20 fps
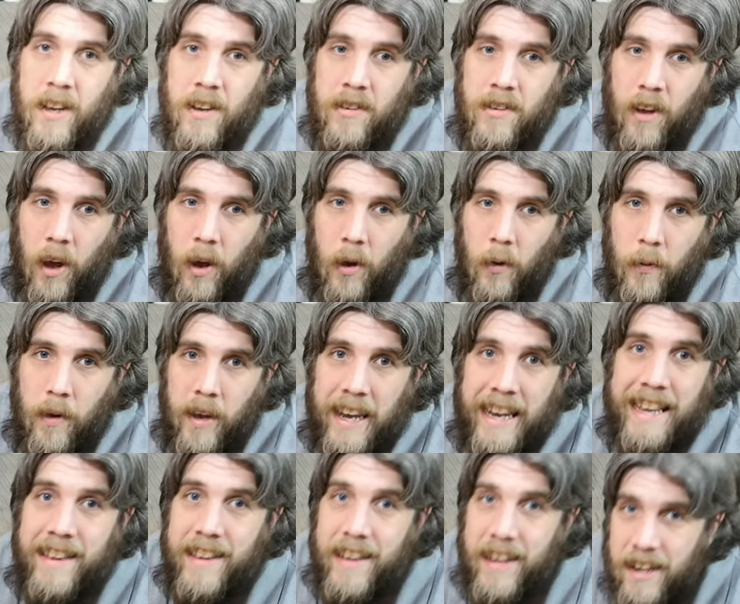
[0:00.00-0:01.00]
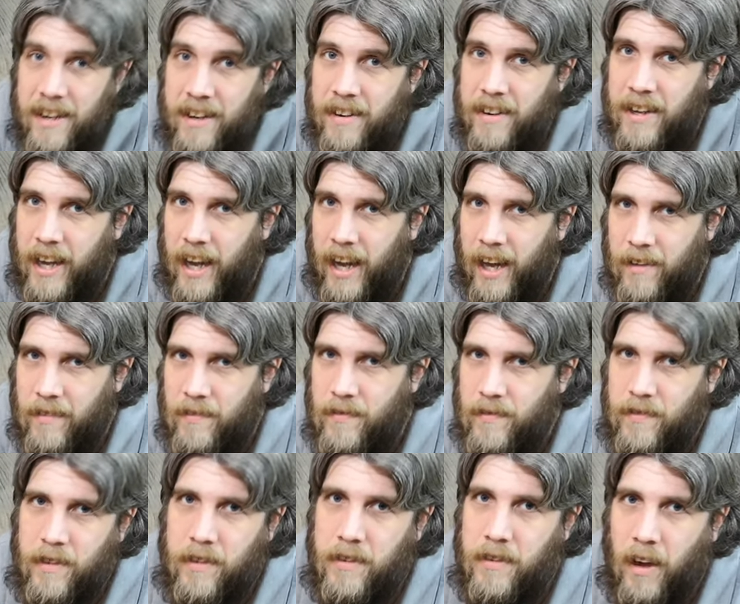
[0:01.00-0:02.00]
So it didn't get
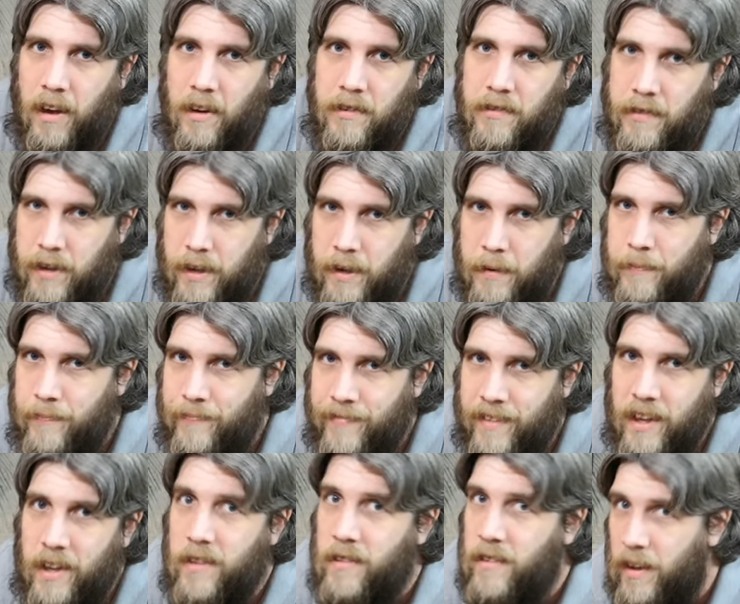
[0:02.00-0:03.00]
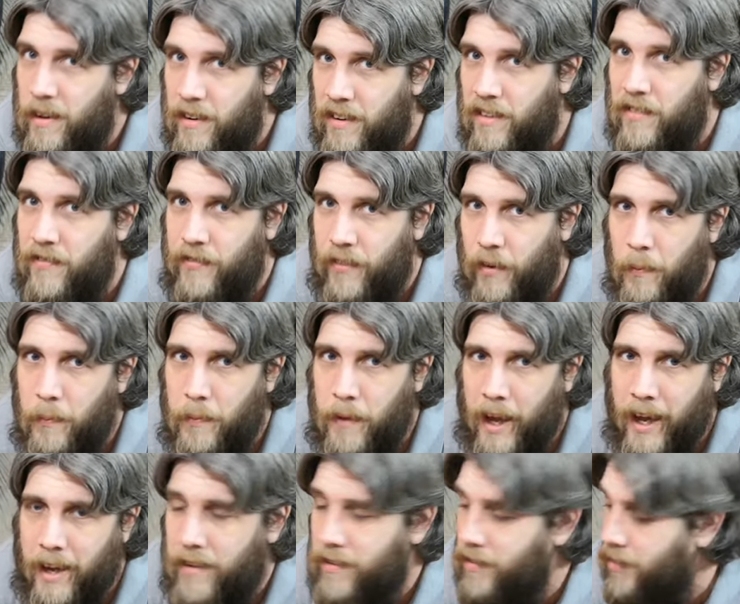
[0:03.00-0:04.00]
disgusting. Didn't film that.